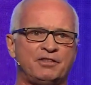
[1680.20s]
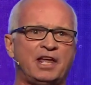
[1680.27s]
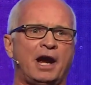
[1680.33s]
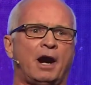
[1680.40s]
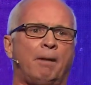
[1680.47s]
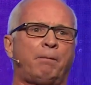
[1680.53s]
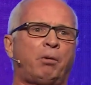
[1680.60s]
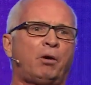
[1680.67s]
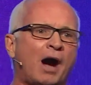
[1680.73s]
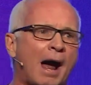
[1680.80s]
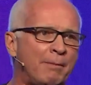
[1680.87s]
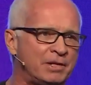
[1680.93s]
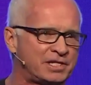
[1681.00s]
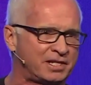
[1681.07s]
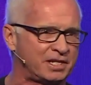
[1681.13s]
They are
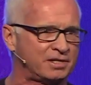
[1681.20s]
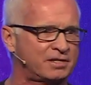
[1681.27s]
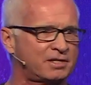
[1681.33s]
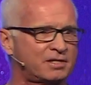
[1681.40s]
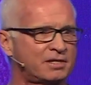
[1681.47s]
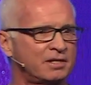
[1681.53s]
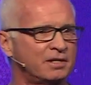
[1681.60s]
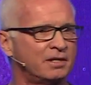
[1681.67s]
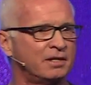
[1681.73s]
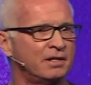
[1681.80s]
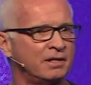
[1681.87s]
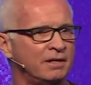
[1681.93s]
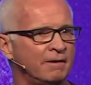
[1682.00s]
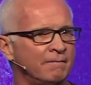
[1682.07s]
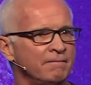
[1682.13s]
promises.
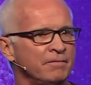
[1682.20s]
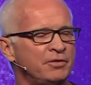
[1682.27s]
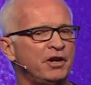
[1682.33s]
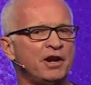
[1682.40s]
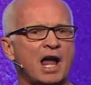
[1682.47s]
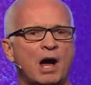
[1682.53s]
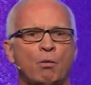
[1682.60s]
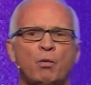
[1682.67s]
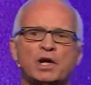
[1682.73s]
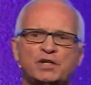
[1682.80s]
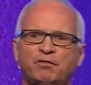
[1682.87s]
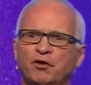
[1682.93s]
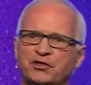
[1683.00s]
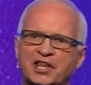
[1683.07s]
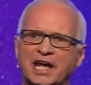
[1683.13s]
They're not
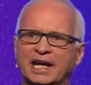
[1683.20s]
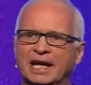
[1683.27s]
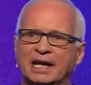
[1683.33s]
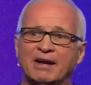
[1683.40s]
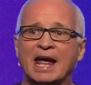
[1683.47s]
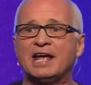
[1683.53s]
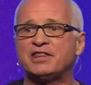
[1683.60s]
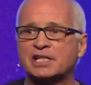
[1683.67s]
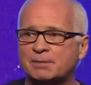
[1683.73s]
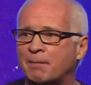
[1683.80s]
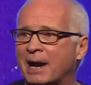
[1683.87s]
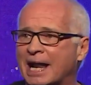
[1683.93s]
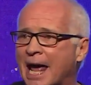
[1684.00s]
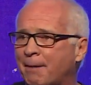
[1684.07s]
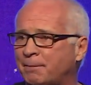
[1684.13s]
wishful thinking. Hey, this
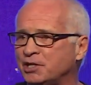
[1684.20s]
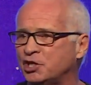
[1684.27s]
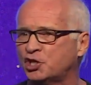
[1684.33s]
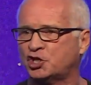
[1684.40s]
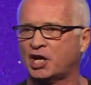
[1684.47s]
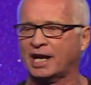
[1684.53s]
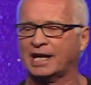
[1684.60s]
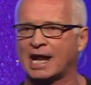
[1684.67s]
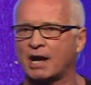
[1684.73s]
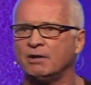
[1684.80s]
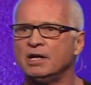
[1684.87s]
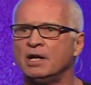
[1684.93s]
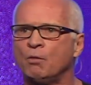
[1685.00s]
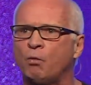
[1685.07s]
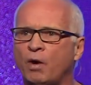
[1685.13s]
might happen. Just check it out.
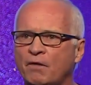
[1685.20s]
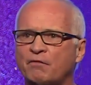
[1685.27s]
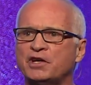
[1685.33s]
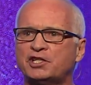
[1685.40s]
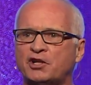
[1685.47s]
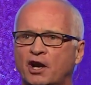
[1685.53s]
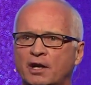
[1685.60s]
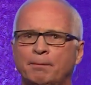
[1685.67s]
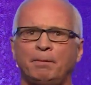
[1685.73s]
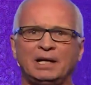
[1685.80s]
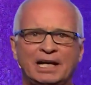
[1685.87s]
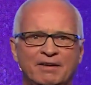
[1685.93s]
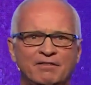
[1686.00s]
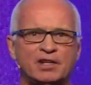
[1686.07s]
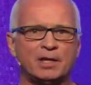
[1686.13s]
What if we started
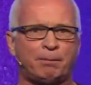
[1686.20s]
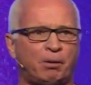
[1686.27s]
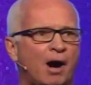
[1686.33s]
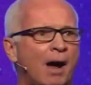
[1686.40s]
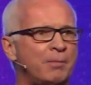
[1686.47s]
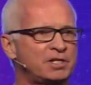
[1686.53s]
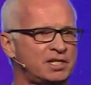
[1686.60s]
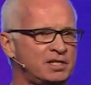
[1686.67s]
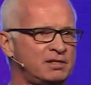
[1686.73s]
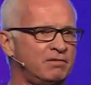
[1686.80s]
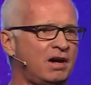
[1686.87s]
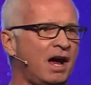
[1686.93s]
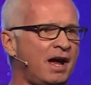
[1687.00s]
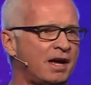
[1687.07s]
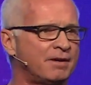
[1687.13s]
believing the promises of
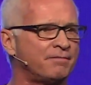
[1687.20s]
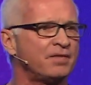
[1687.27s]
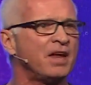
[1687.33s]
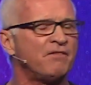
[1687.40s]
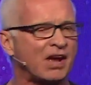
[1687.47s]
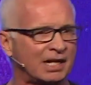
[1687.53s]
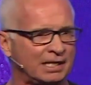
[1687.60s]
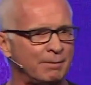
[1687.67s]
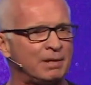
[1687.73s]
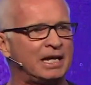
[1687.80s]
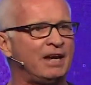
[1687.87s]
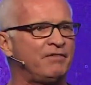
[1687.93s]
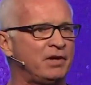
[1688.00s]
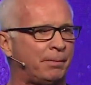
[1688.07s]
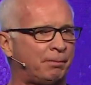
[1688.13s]
God? In fact, let me
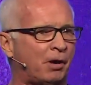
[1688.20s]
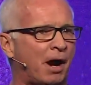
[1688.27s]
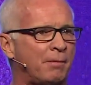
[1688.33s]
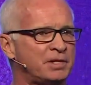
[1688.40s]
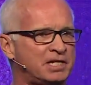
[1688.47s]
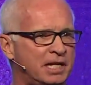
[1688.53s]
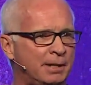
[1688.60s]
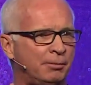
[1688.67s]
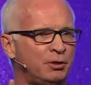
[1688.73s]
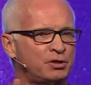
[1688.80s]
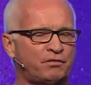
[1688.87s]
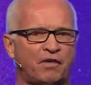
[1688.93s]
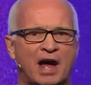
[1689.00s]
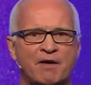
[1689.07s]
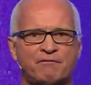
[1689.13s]
give you a promise. Hebrews
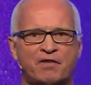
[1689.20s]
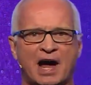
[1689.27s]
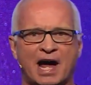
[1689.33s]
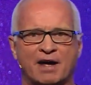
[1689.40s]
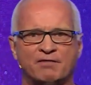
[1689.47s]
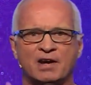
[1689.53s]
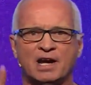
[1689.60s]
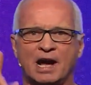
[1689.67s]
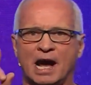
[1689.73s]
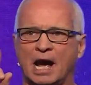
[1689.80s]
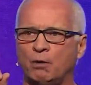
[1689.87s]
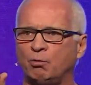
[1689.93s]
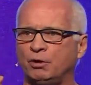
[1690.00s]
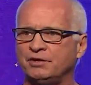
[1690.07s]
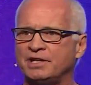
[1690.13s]
5:5. I
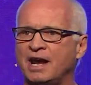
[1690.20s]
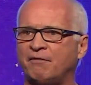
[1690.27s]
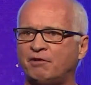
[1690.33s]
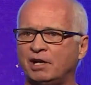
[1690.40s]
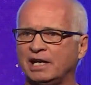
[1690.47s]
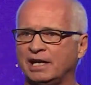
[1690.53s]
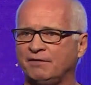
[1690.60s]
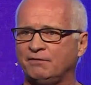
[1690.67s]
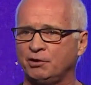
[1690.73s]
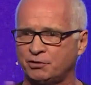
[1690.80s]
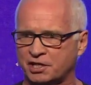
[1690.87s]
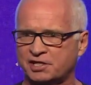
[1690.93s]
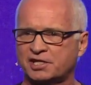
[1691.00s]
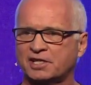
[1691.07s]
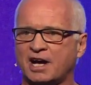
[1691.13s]
will never leave you.
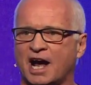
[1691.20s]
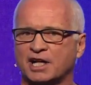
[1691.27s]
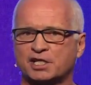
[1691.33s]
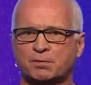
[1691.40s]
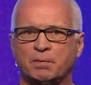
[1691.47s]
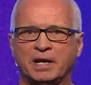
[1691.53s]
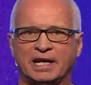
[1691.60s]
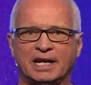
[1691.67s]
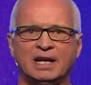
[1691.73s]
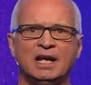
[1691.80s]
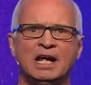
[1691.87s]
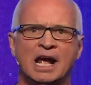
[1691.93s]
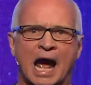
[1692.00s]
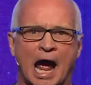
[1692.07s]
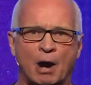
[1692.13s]
This is God speaking.
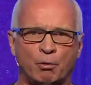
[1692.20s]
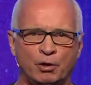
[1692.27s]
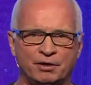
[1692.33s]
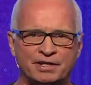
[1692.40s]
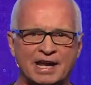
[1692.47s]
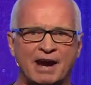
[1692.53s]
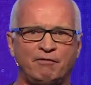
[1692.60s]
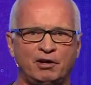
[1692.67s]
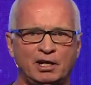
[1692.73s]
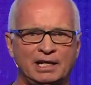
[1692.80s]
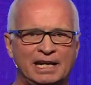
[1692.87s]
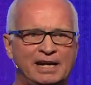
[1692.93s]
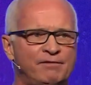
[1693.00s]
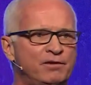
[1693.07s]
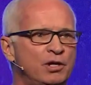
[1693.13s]
I will never
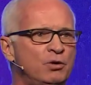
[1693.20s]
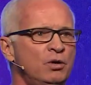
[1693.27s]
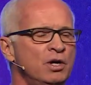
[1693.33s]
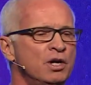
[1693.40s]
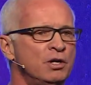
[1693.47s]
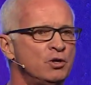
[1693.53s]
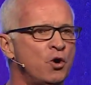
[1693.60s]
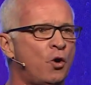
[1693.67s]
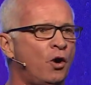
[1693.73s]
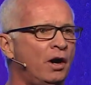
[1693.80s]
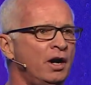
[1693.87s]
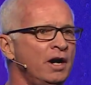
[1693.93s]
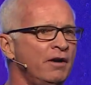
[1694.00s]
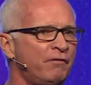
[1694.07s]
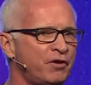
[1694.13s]
leave you nor
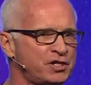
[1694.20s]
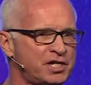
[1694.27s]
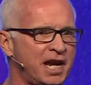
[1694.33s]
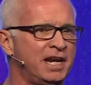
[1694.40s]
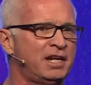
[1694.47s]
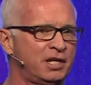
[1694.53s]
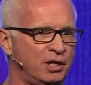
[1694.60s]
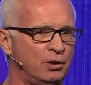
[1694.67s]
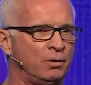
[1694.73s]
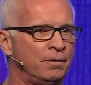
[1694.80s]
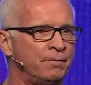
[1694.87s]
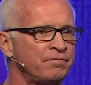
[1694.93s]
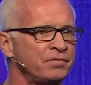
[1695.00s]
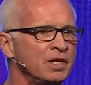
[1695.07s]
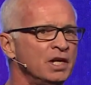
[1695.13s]
forsake you.
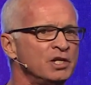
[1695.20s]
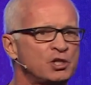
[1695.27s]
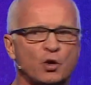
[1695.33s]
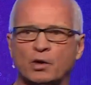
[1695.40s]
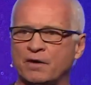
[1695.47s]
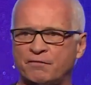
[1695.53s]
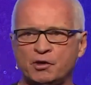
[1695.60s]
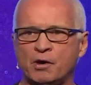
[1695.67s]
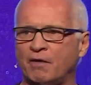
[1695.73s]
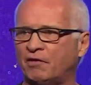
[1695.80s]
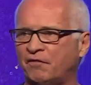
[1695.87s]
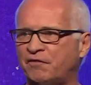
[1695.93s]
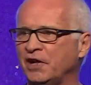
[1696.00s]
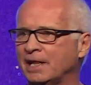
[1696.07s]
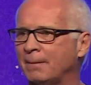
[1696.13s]
So if you ever
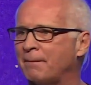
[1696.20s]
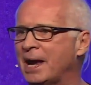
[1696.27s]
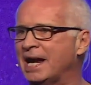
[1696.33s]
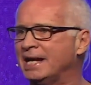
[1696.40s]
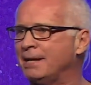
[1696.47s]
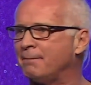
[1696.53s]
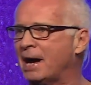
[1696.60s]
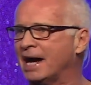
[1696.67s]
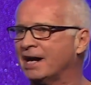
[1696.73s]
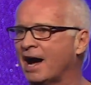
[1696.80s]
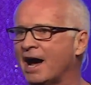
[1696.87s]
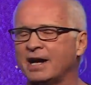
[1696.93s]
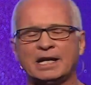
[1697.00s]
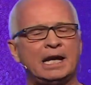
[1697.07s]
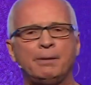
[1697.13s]
feel abandoned by
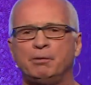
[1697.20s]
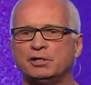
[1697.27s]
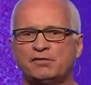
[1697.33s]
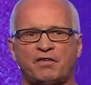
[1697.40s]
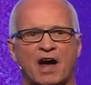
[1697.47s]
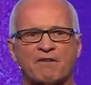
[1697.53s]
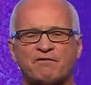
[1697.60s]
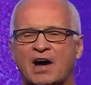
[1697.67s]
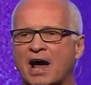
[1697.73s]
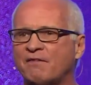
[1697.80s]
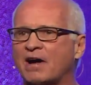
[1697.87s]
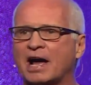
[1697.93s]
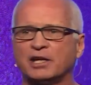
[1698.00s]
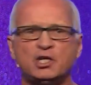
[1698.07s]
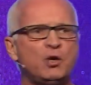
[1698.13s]
God, Hebrews 5:5,
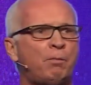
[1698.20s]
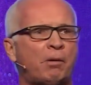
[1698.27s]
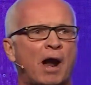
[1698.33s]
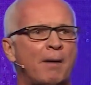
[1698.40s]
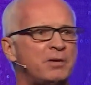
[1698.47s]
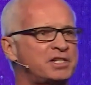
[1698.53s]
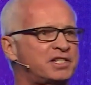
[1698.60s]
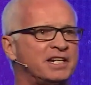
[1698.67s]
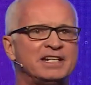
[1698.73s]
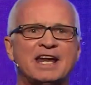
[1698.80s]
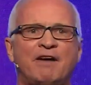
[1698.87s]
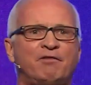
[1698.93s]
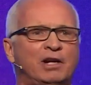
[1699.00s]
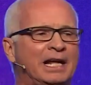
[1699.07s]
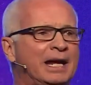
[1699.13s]
you promise to
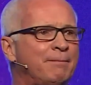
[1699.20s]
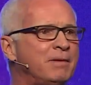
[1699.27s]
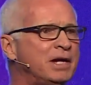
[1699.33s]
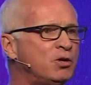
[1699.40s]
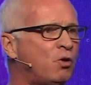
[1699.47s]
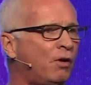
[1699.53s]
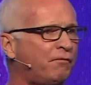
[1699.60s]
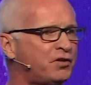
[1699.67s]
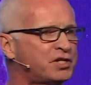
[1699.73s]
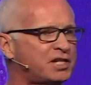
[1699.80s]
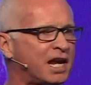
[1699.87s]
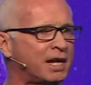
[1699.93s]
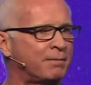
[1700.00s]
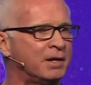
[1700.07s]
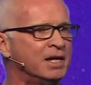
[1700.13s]
never leave me nor
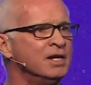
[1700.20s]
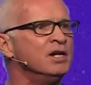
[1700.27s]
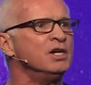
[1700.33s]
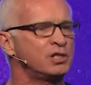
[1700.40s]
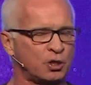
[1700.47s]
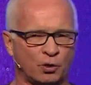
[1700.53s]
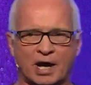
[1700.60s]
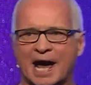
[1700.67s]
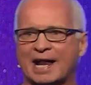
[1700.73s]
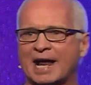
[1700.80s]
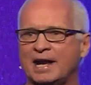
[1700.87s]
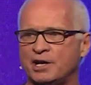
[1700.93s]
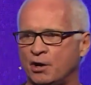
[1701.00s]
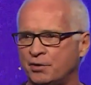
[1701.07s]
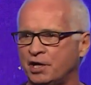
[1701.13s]
forsake me. So God,
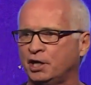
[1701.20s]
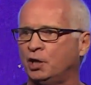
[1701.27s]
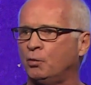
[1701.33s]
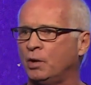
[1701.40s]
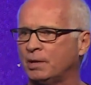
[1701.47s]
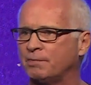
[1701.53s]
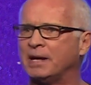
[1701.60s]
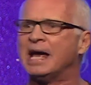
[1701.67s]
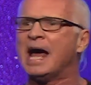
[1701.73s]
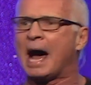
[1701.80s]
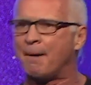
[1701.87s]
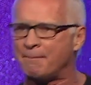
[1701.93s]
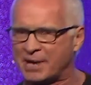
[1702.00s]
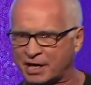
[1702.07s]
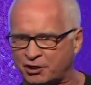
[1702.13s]
I know that you're with me.
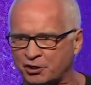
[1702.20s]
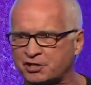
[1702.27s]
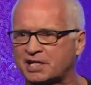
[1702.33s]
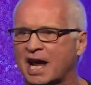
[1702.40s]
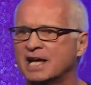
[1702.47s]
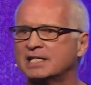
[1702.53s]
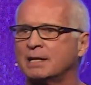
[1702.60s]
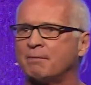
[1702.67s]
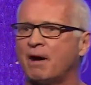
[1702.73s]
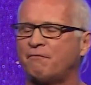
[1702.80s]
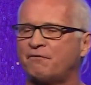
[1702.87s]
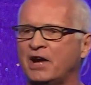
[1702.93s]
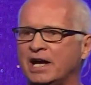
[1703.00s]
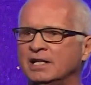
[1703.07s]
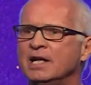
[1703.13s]
I'm exercising my
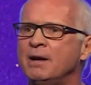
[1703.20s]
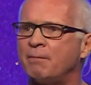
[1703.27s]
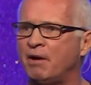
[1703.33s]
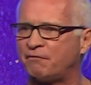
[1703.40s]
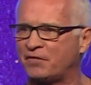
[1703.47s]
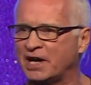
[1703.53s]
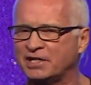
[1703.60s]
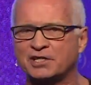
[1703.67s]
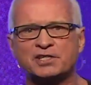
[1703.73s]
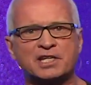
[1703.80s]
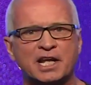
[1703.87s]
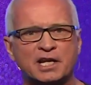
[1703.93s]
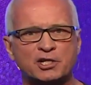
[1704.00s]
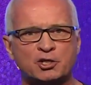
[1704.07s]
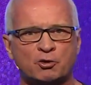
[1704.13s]
faith. My faith is
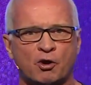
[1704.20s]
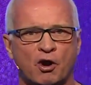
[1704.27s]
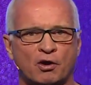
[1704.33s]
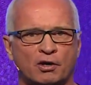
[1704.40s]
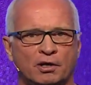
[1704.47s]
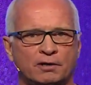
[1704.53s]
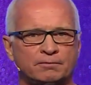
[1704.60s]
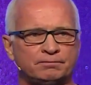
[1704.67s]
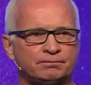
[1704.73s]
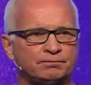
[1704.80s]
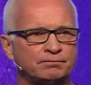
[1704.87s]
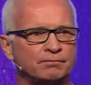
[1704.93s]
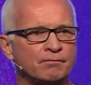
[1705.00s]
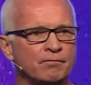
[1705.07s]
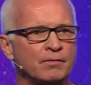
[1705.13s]
getting stronger.
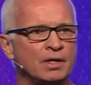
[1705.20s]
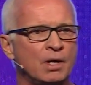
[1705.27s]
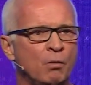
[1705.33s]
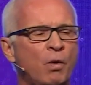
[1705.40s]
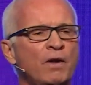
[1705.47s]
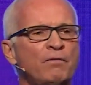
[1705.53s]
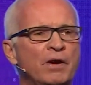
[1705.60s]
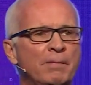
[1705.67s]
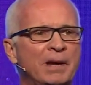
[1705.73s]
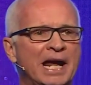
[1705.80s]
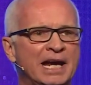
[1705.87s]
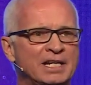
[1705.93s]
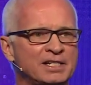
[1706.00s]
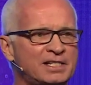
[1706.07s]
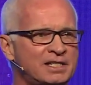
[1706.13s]
What if we
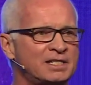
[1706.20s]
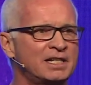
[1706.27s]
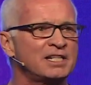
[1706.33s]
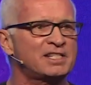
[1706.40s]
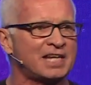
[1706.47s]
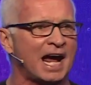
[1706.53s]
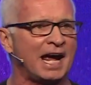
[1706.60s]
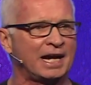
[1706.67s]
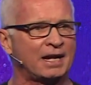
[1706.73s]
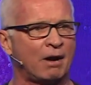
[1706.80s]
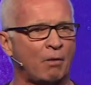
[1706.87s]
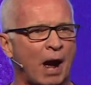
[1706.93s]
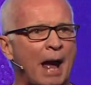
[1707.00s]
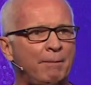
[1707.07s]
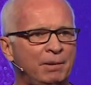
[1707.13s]
begin to decide,
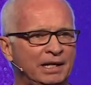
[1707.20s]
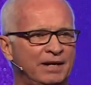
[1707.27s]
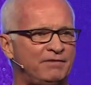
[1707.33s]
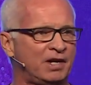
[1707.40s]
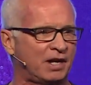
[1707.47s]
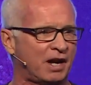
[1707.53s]
I believe that